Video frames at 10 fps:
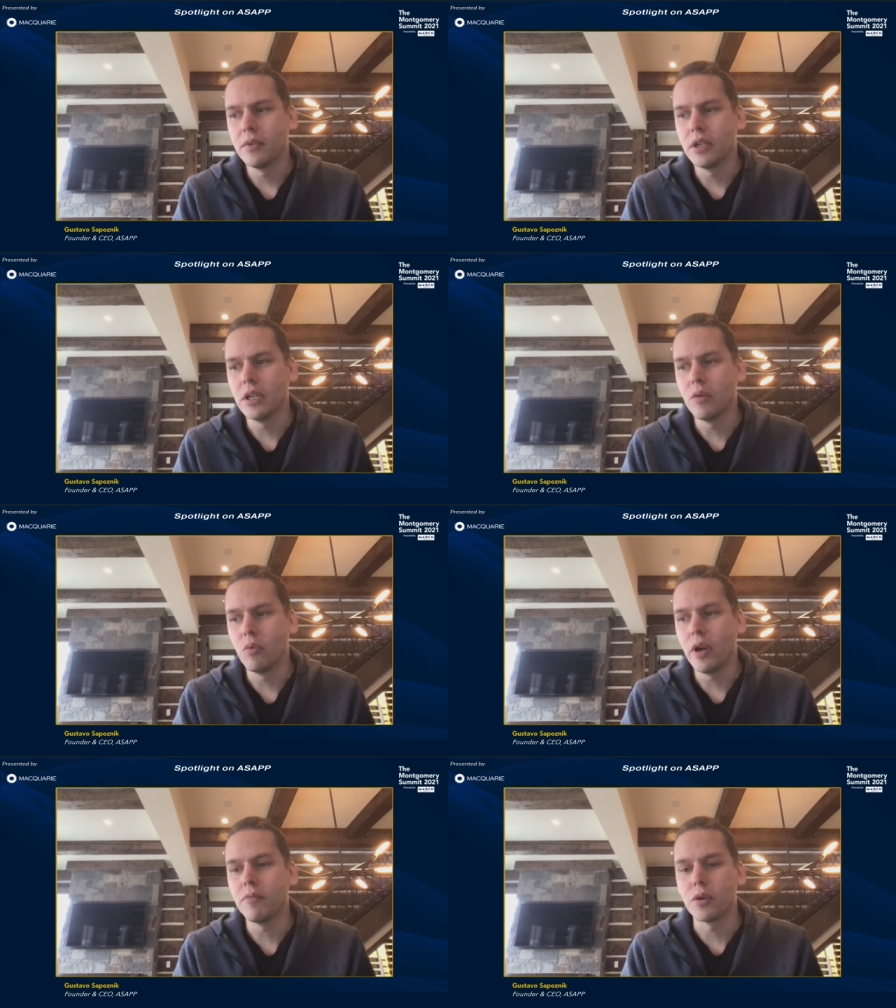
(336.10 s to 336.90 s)
in a
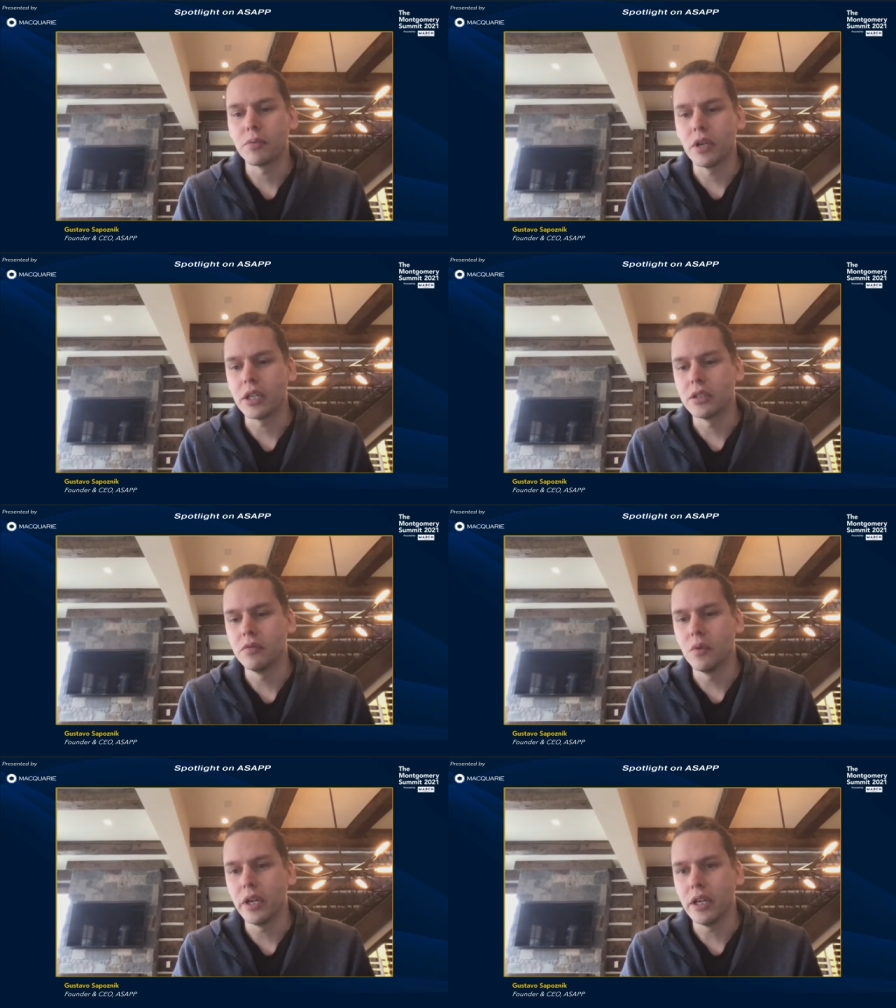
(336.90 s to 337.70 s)
way more productive
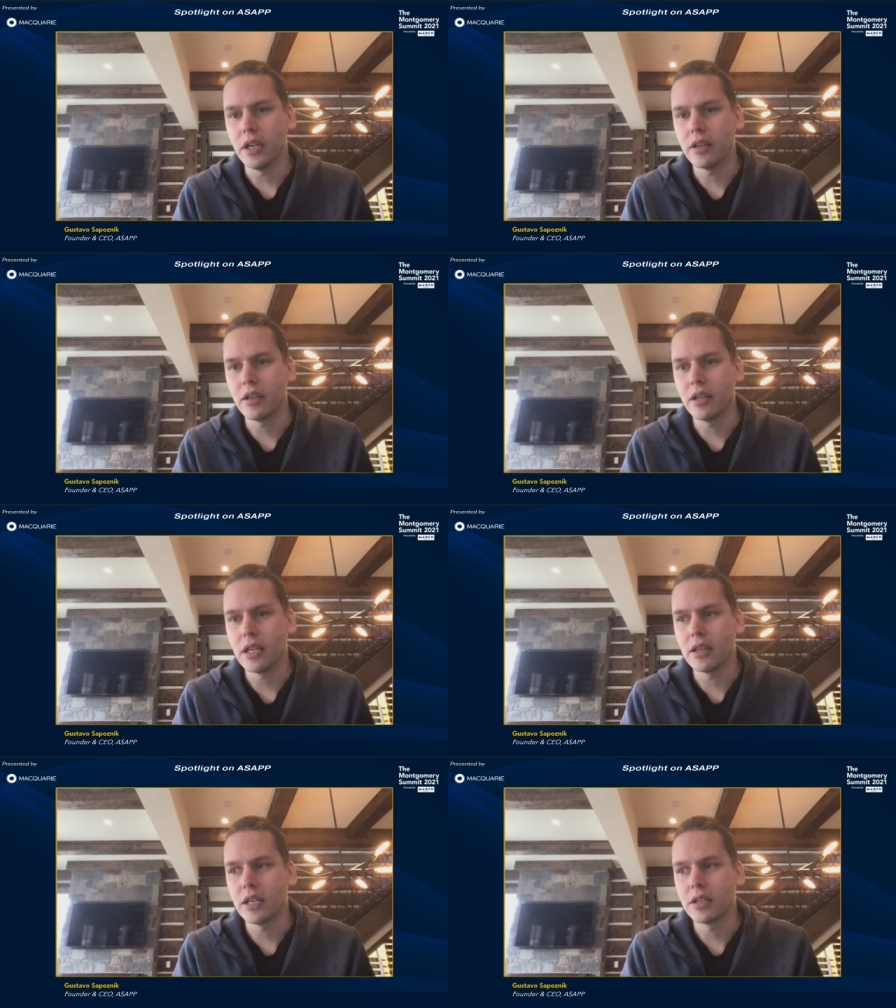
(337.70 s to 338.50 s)
way. And I think
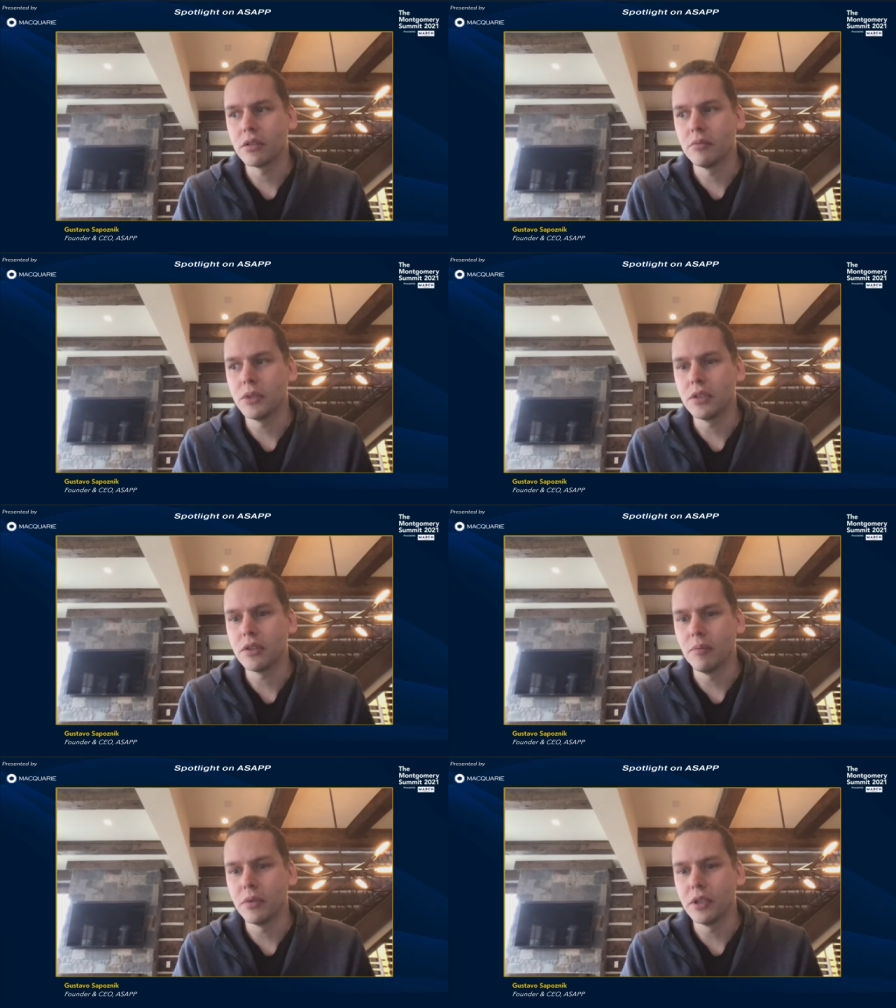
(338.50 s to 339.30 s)
that that's going to be
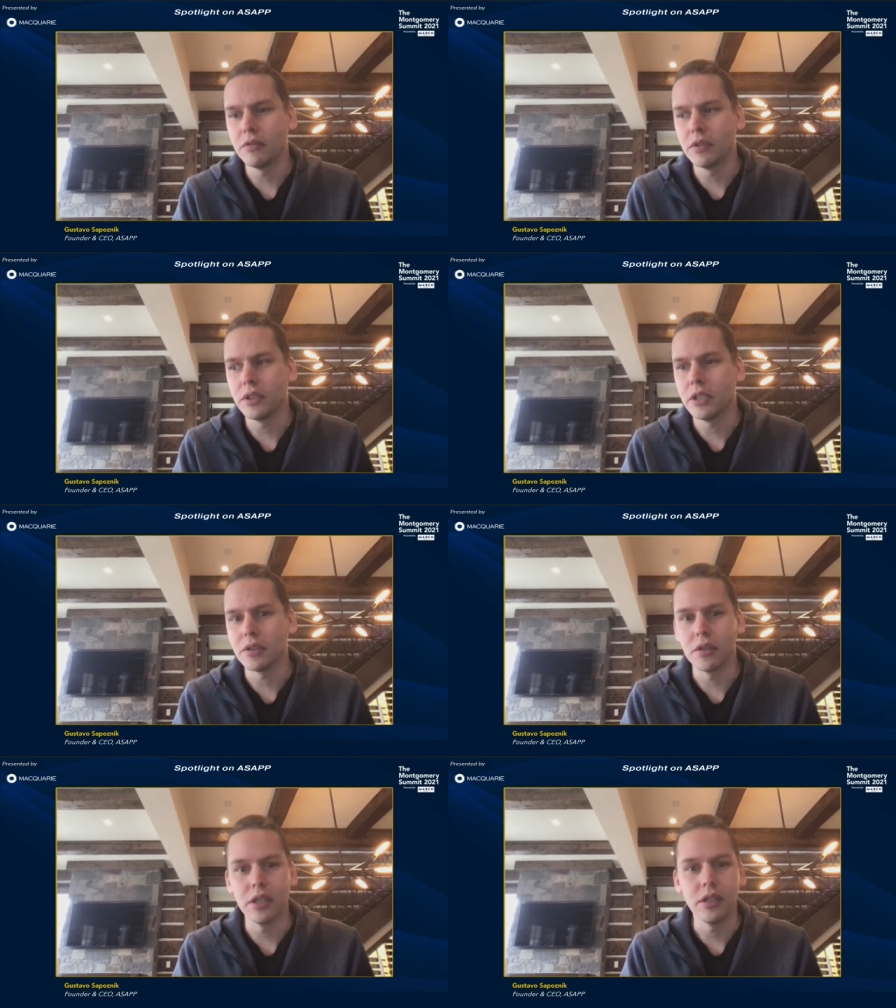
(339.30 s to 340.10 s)
something very
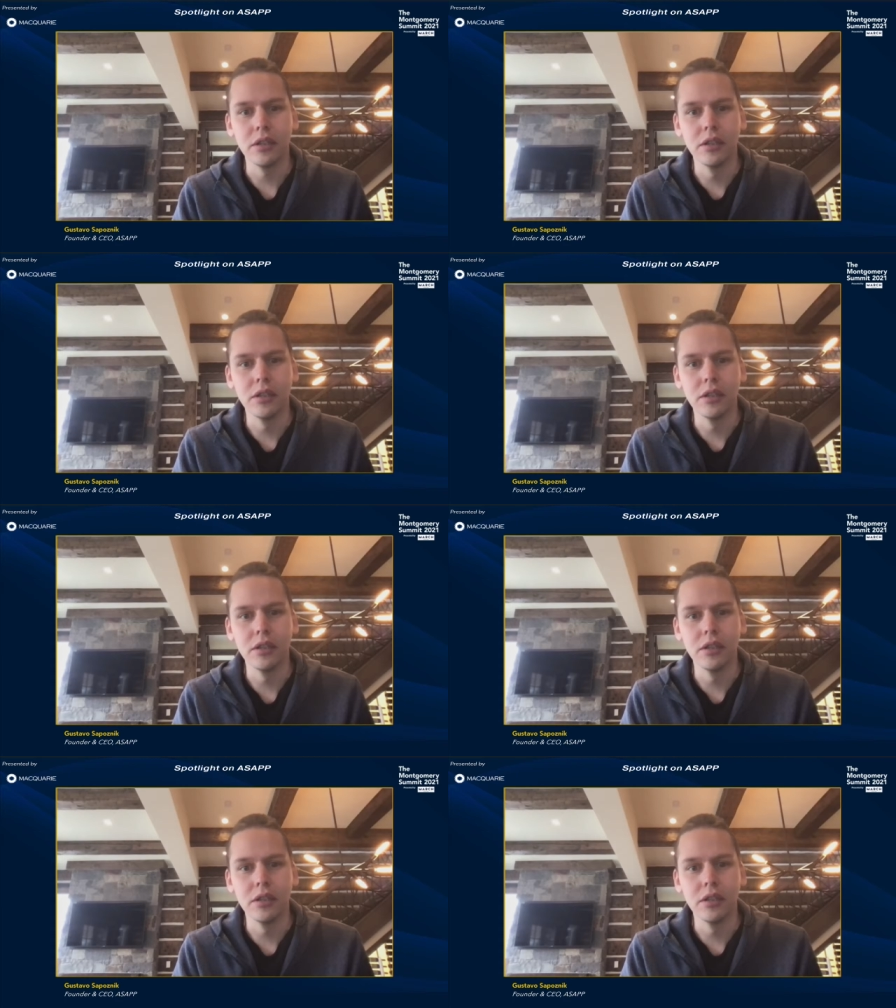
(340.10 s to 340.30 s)
exciting.